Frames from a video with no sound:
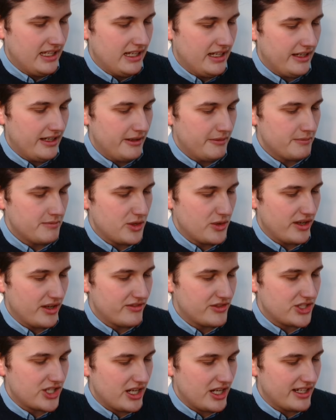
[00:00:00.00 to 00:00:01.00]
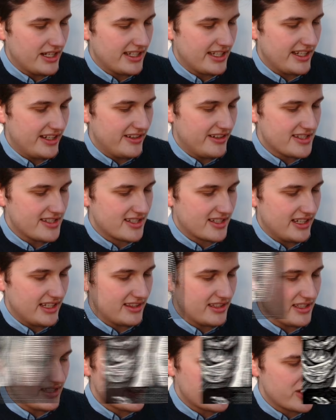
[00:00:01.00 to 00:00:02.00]
Um, you have John here. He's
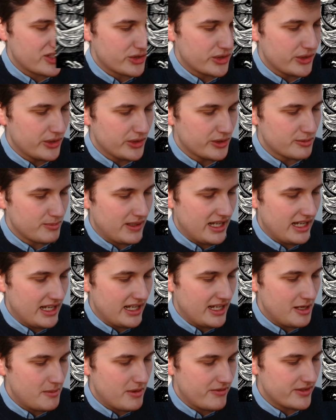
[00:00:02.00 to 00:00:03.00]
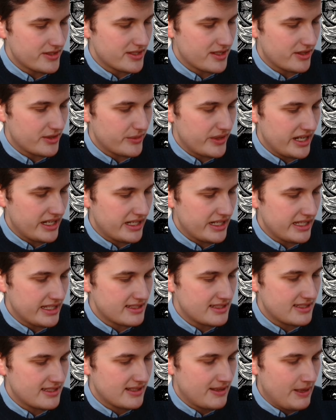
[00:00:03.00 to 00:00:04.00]
got these scrolls behind him of his other
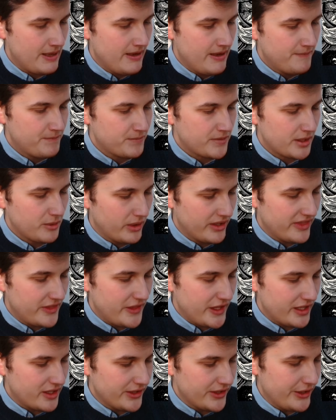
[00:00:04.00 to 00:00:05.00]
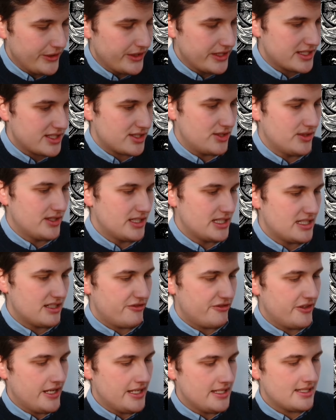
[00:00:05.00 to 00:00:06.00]
writings. One thing you'll notice through the
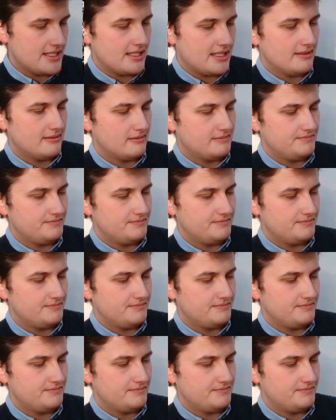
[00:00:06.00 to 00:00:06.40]
different